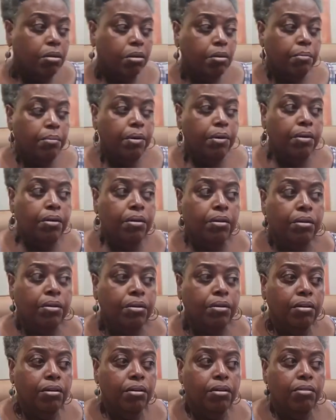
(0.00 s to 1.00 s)
but
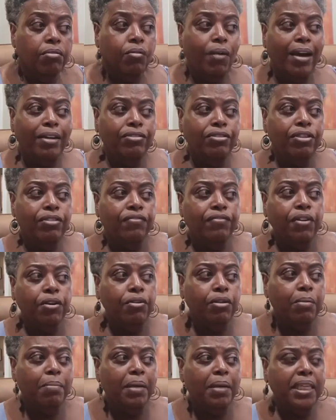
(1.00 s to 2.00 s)
why you didn't
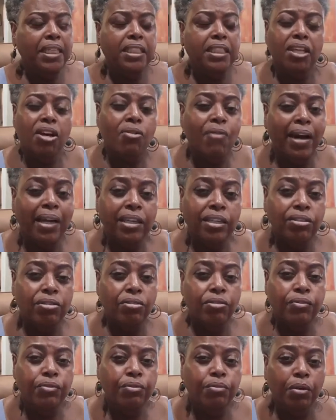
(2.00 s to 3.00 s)
fold the blankets? Oh, I didn't
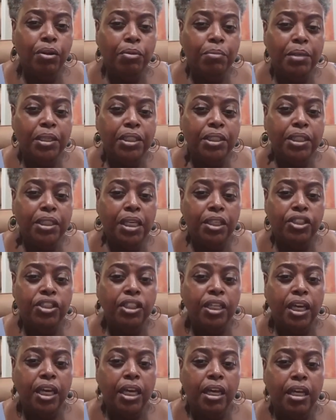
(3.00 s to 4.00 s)
know if you wanted me to touch
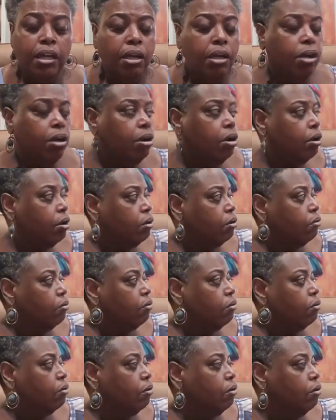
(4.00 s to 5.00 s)
that.
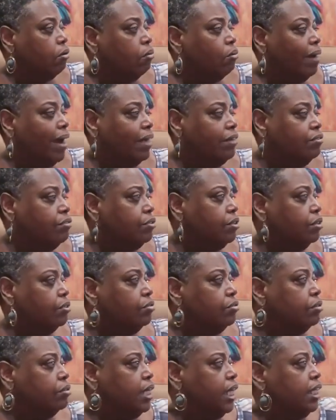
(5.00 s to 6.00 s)
Or why you
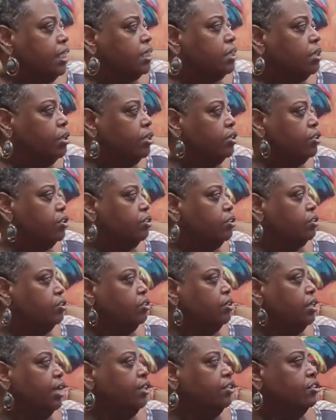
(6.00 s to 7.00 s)
didn't take
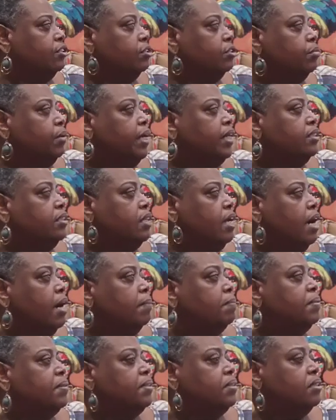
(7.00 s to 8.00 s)
that sweat
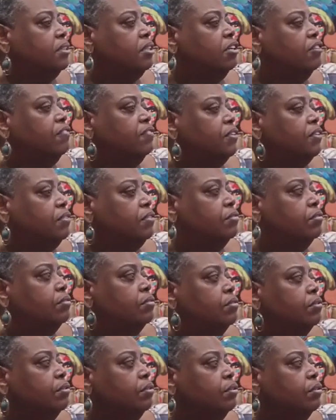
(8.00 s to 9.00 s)
top and stuff and
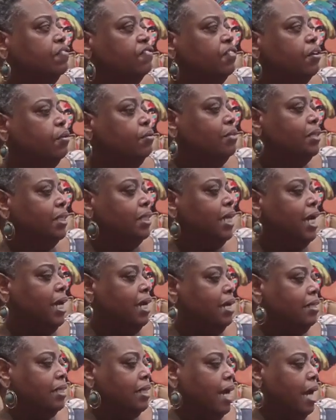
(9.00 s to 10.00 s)
fold it
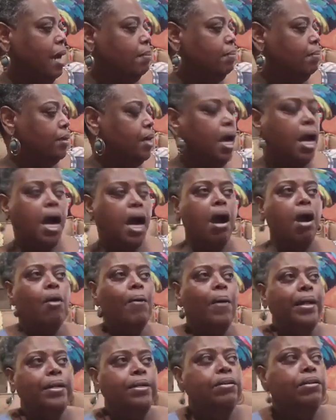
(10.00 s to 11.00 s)
down and not put, oh,
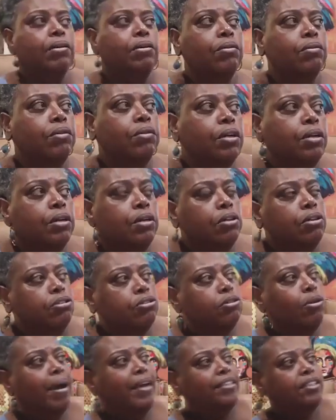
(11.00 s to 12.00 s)
I didn't know.
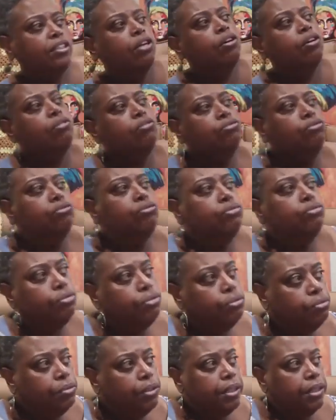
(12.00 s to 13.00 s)
So I told you to
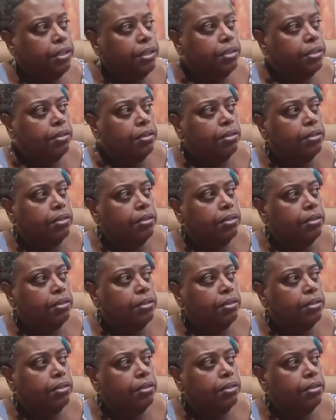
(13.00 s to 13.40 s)
do it.